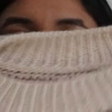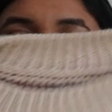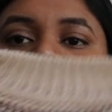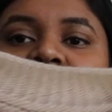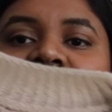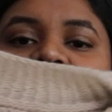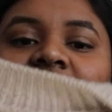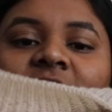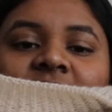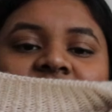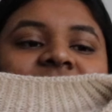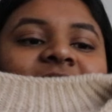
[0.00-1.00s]
the way it
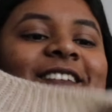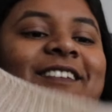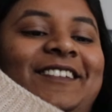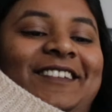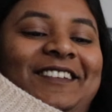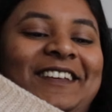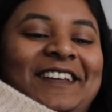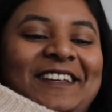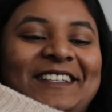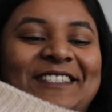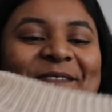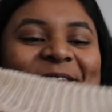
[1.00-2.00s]
is.
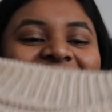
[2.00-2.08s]
So